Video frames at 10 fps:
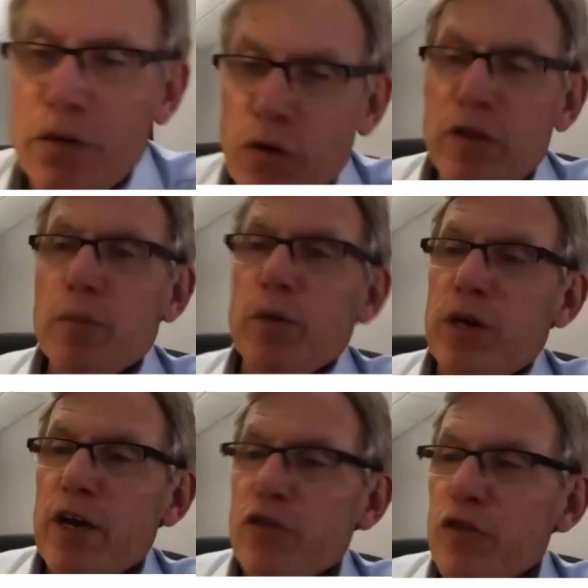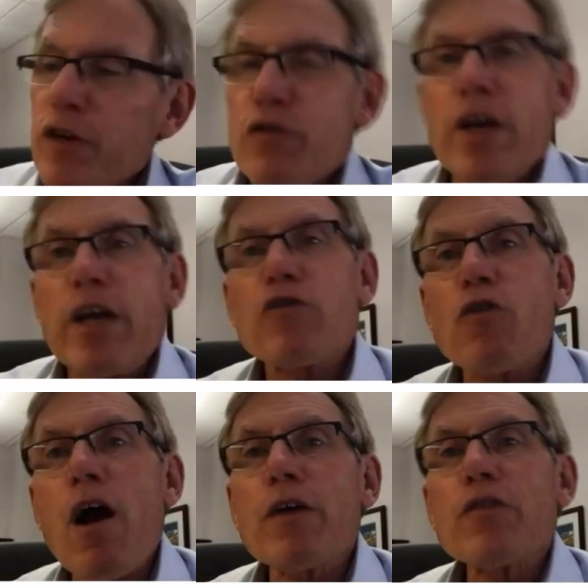and transportation and
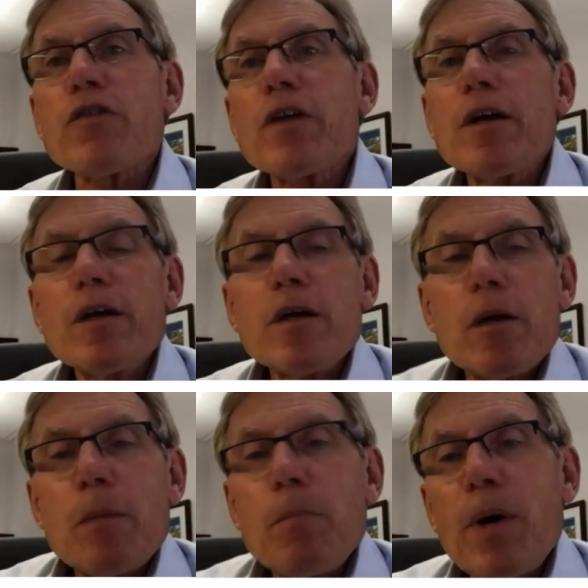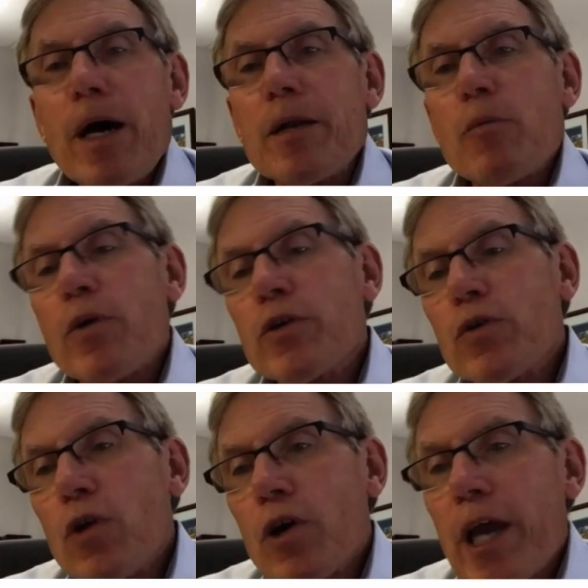trucks. But when
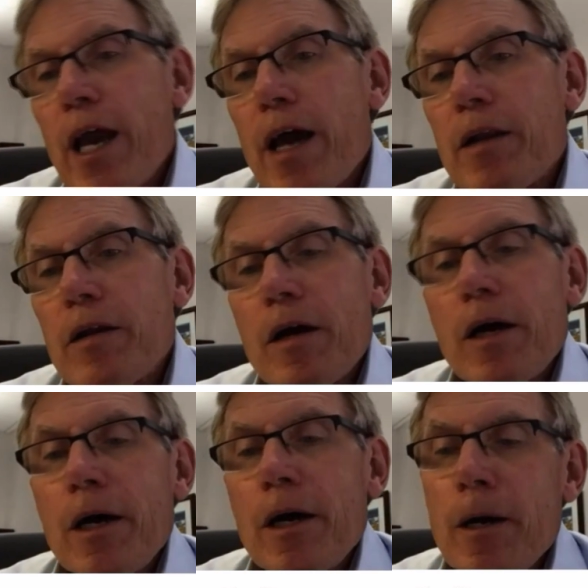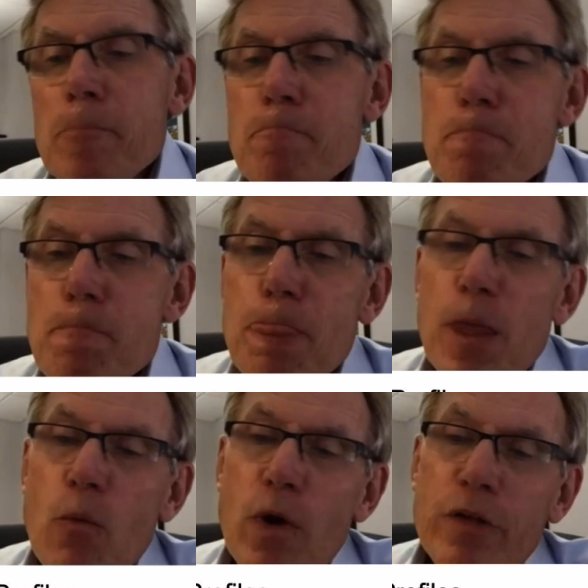you look at
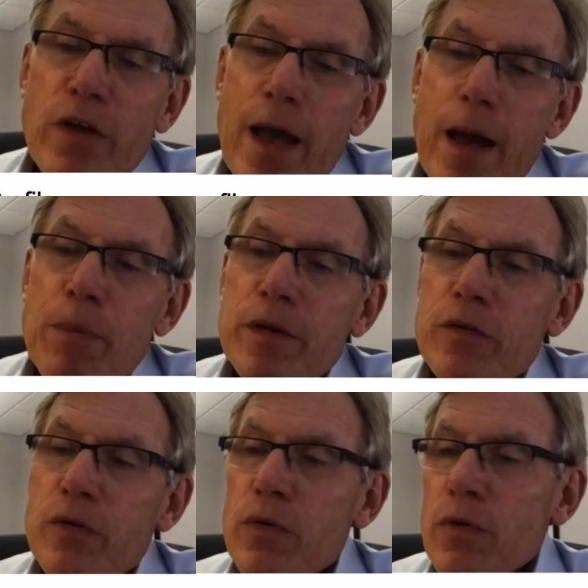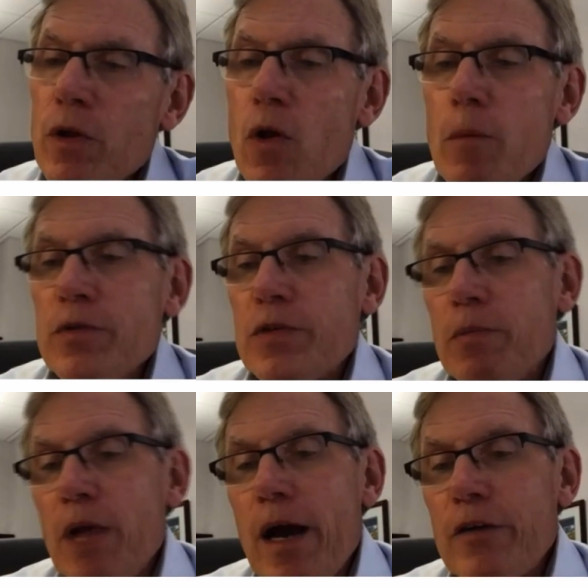what's happened to the global
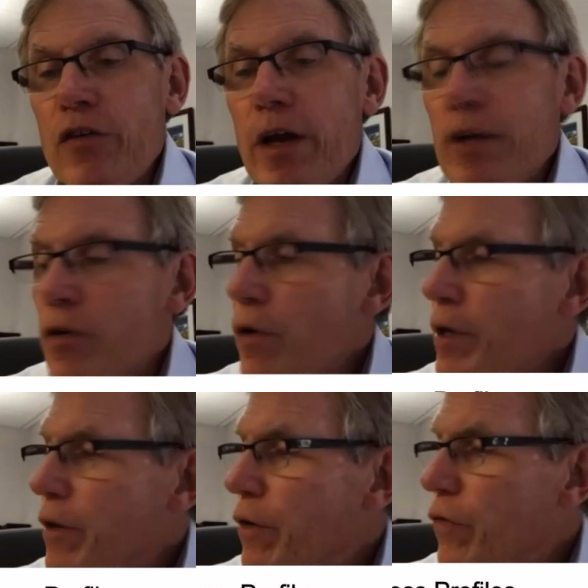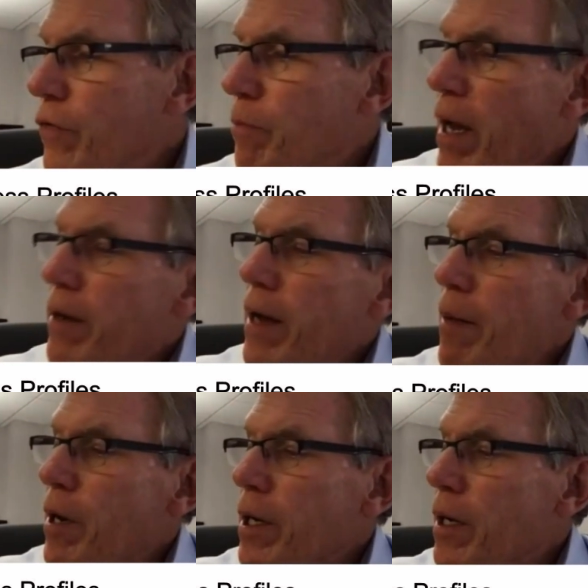supply chain during this
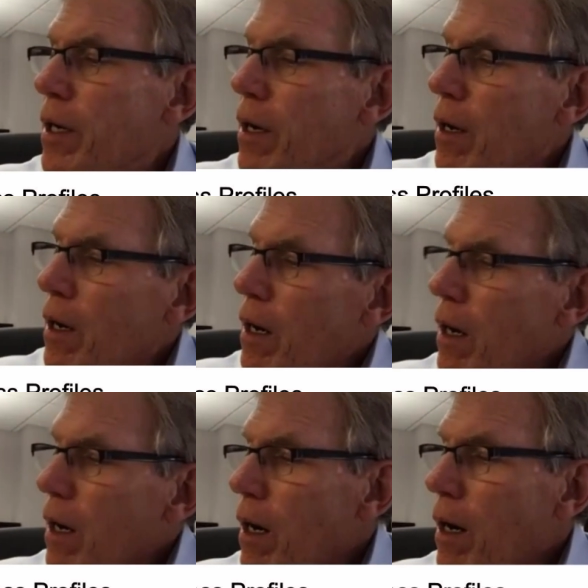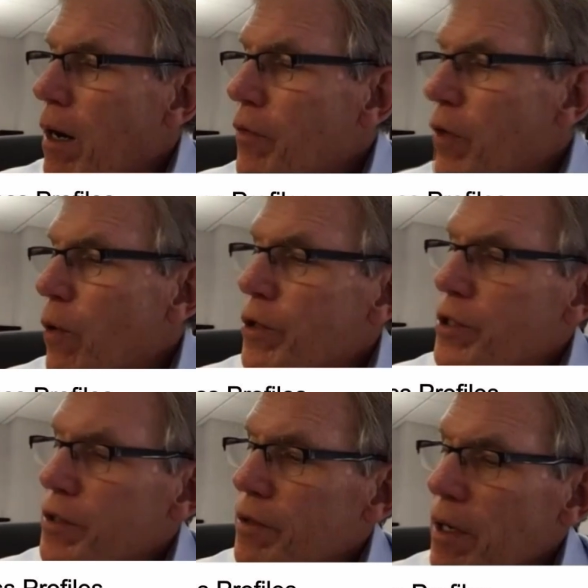pandemic, there
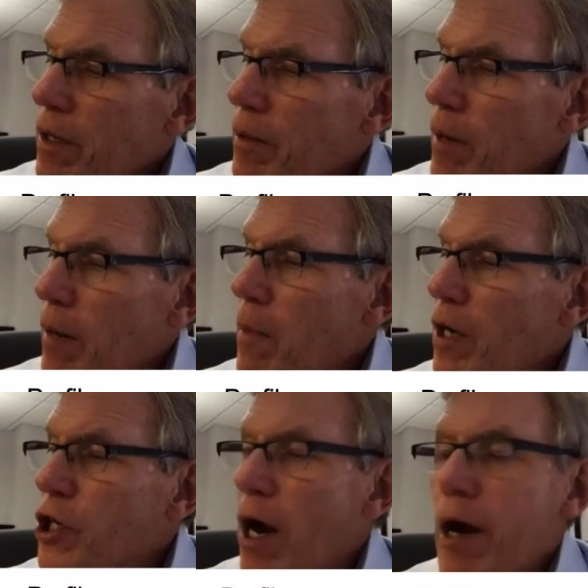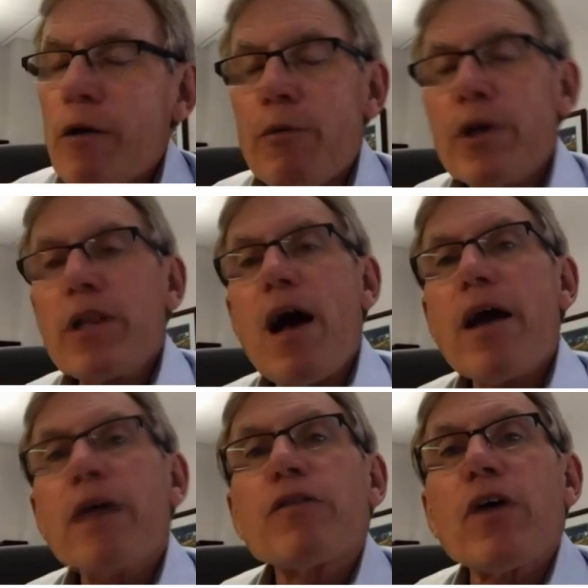was a much higher
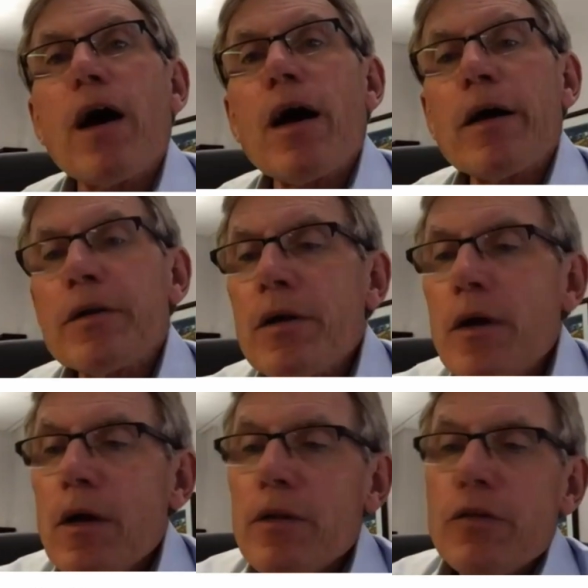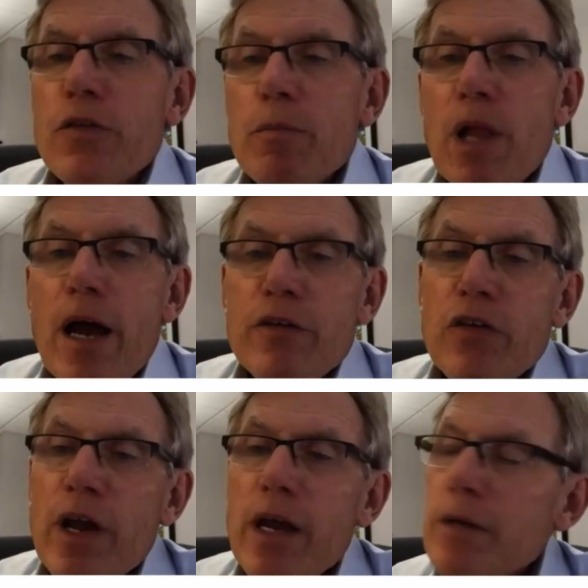reliance on the supply
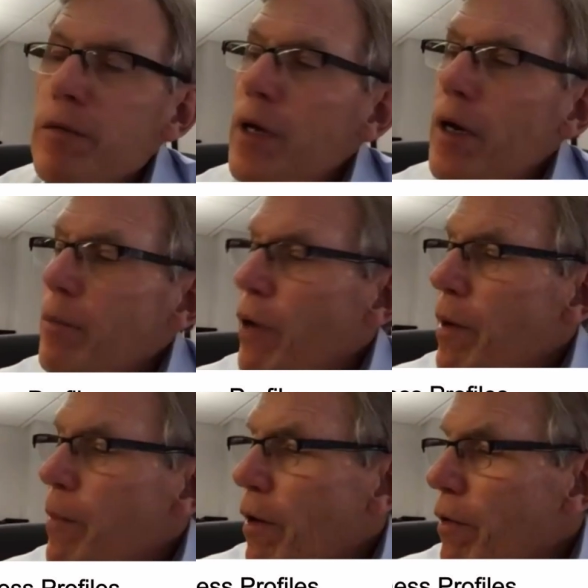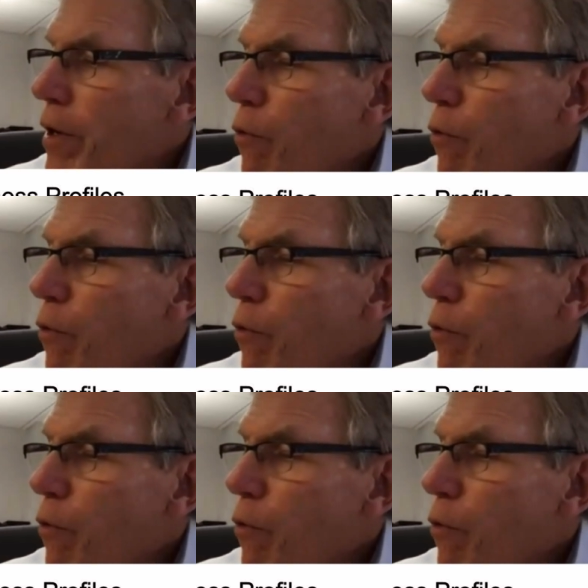chain, primarily